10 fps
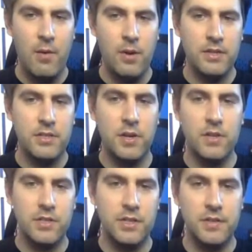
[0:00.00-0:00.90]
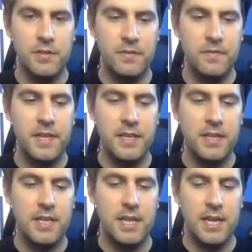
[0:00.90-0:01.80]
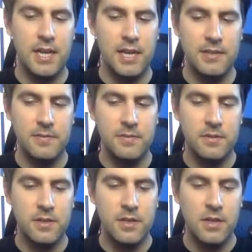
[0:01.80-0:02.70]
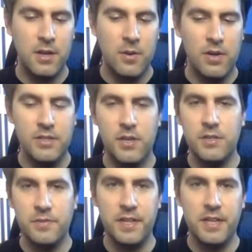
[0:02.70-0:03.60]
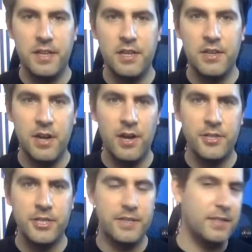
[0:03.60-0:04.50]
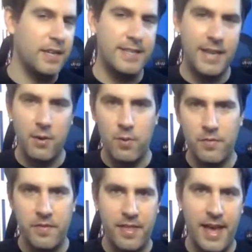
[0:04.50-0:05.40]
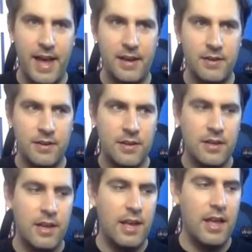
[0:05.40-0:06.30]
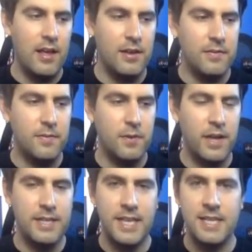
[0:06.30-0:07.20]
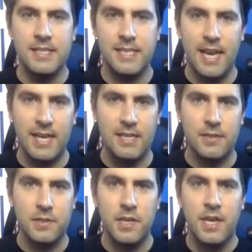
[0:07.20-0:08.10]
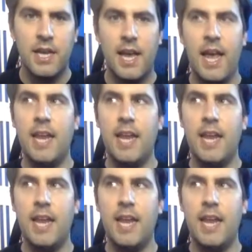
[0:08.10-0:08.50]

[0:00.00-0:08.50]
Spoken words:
And when I start to feel a little nauseous, I take a whiff of that for like 10 seconds,